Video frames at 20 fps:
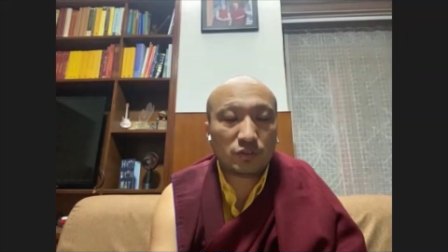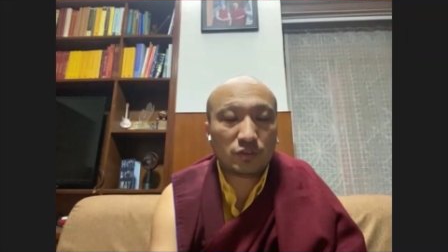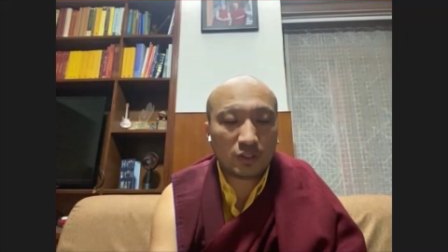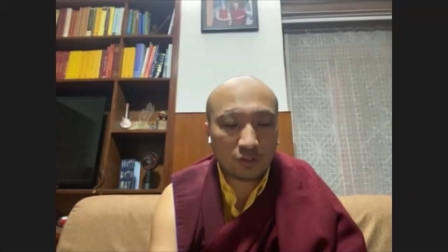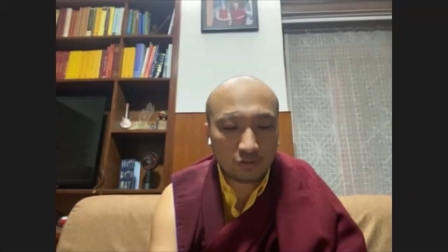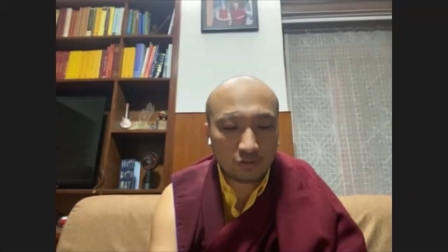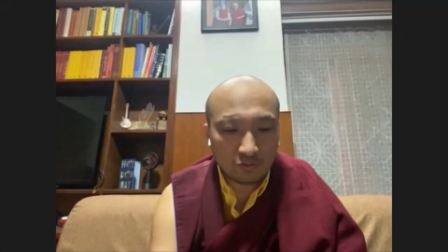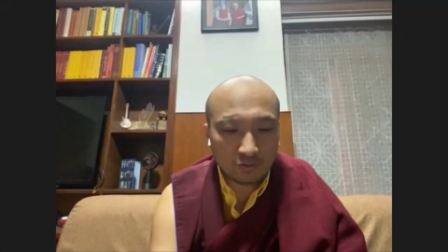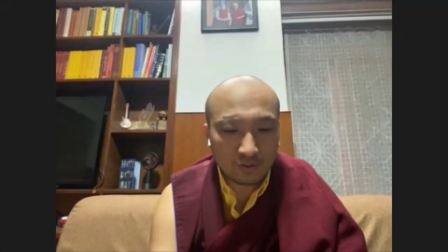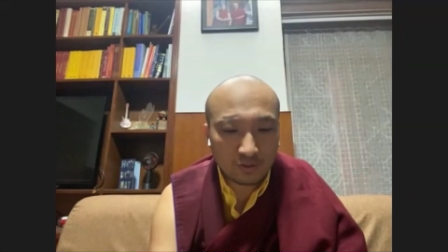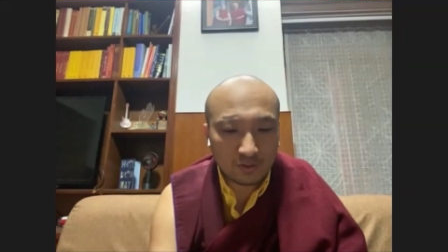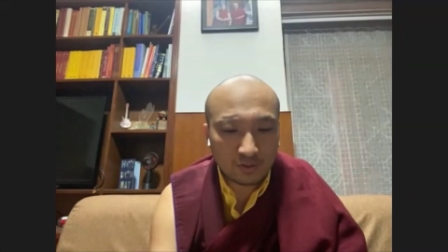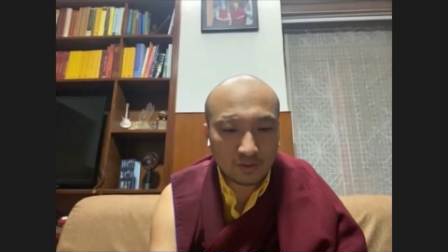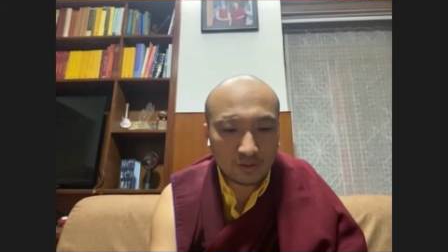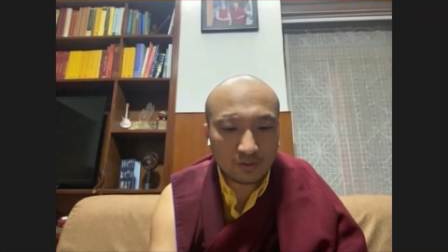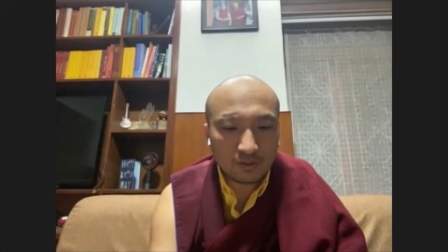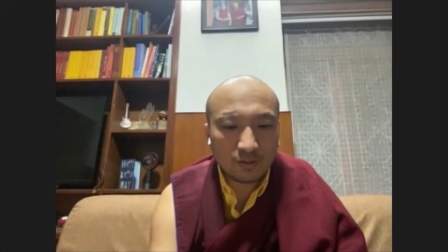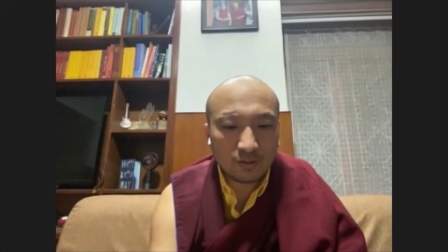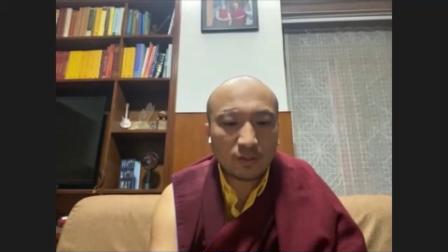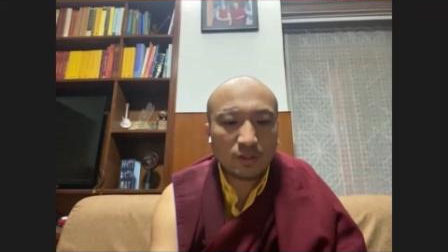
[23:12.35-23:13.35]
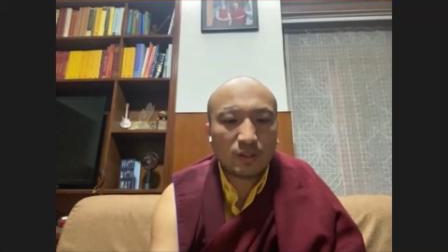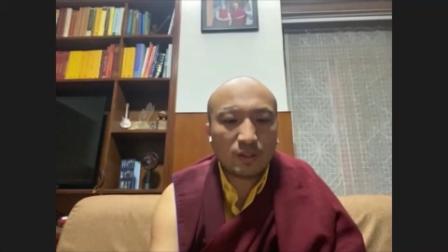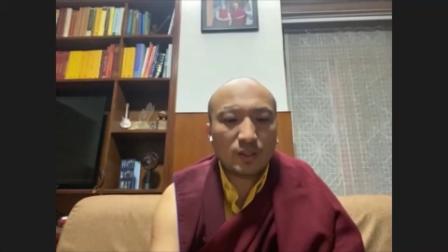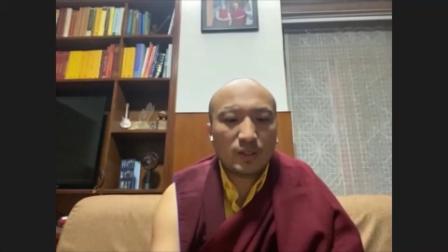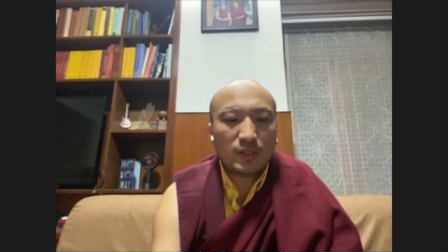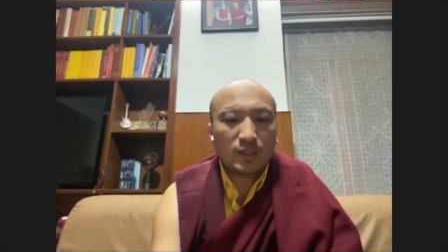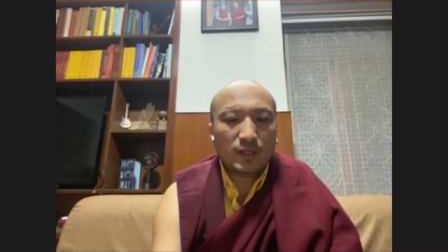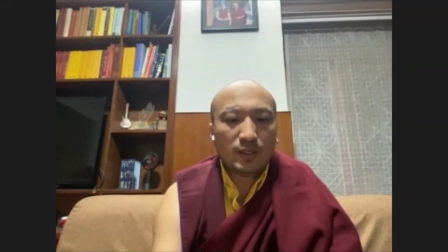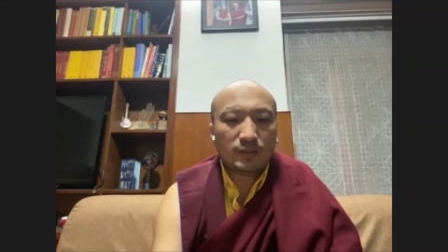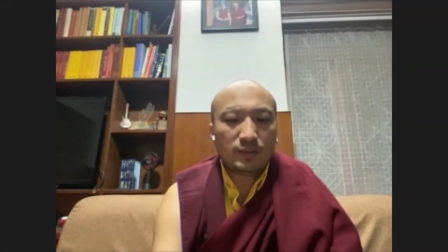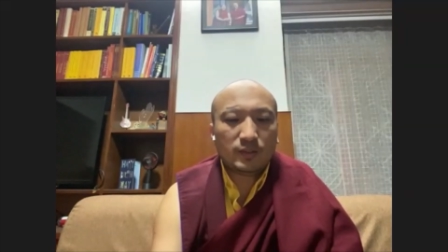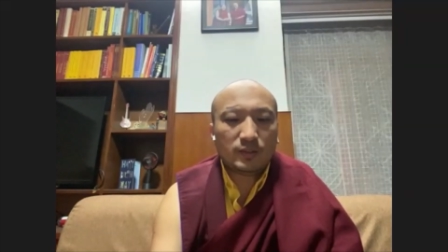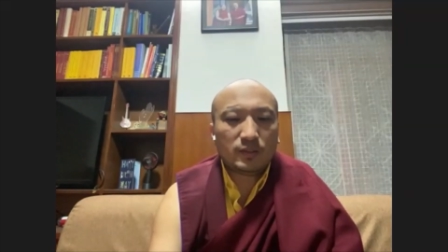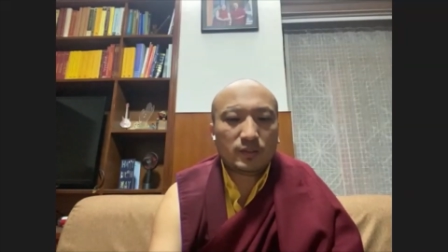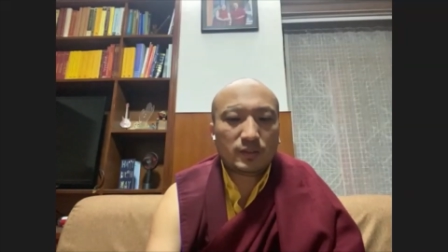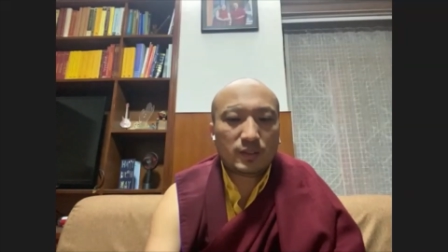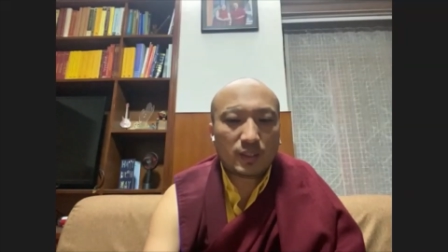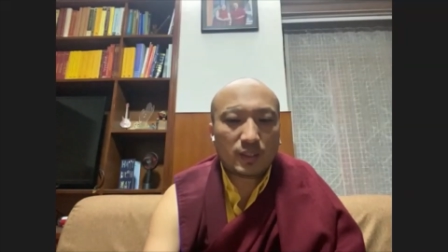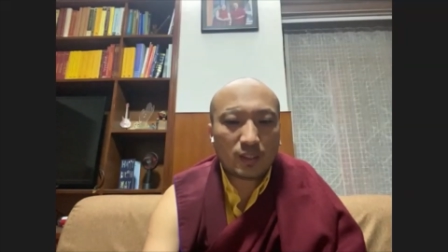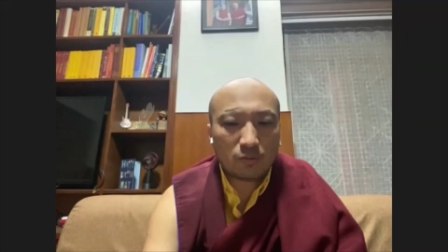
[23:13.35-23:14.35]
generosity. And then the
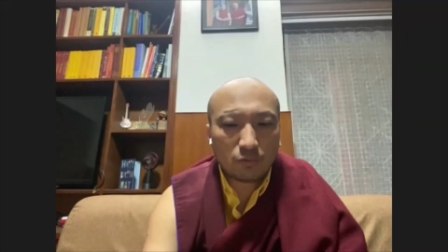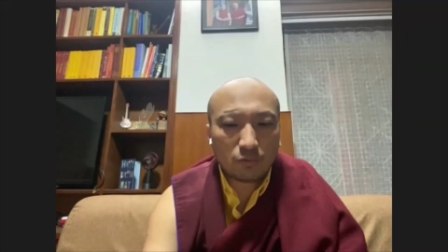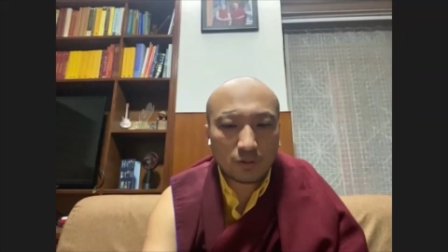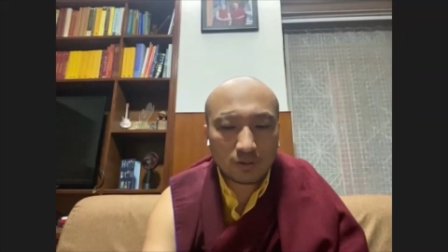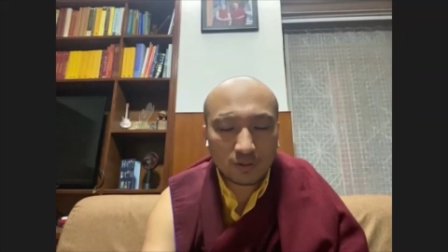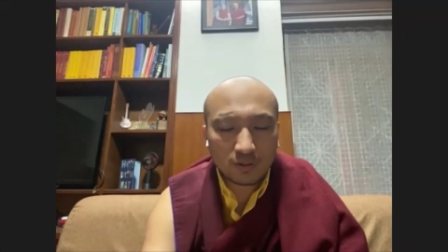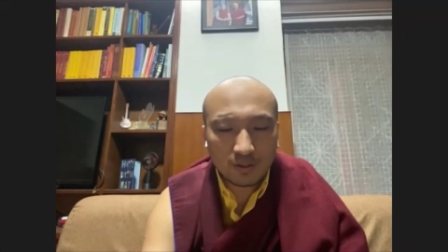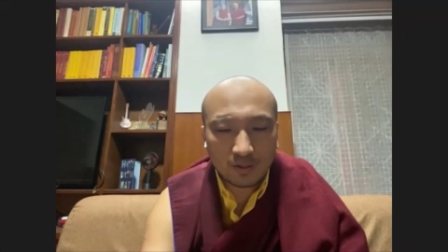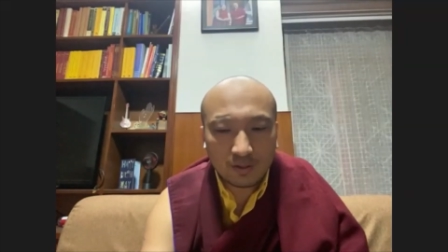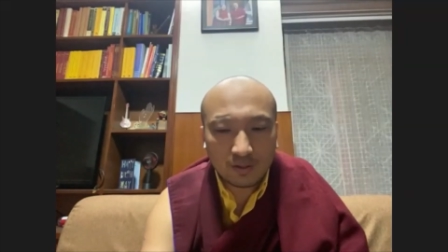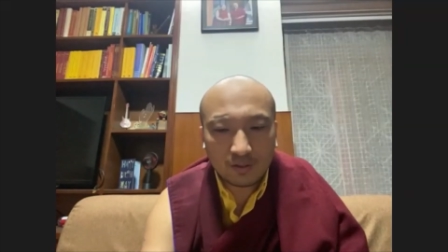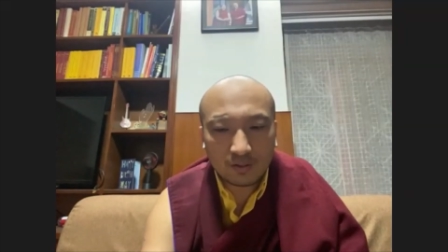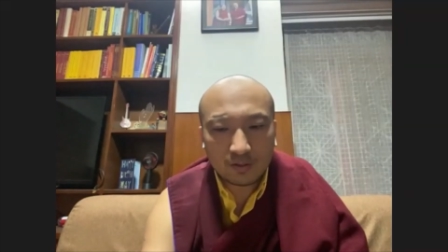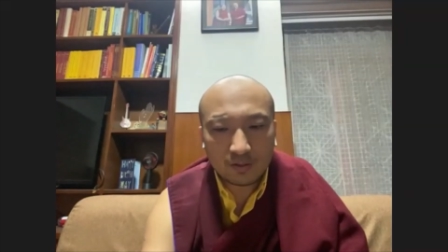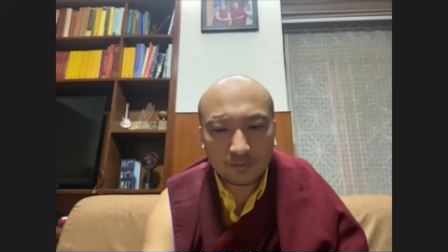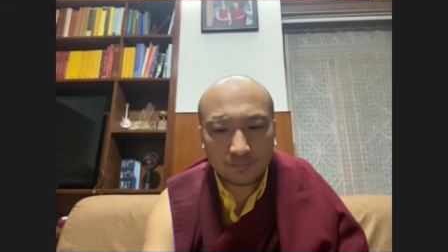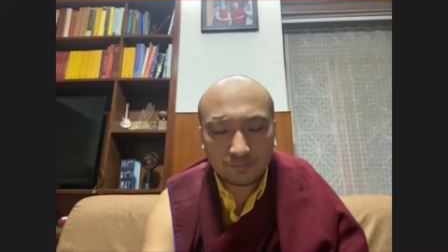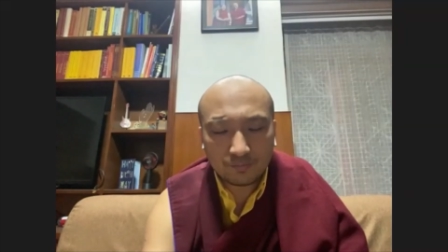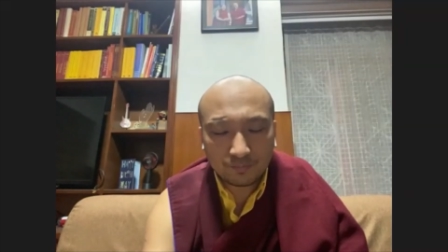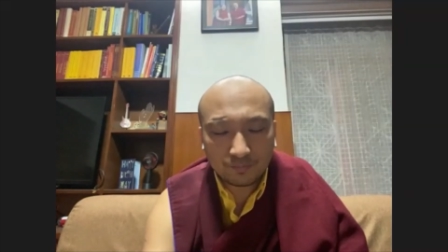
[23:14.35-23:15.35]
second one is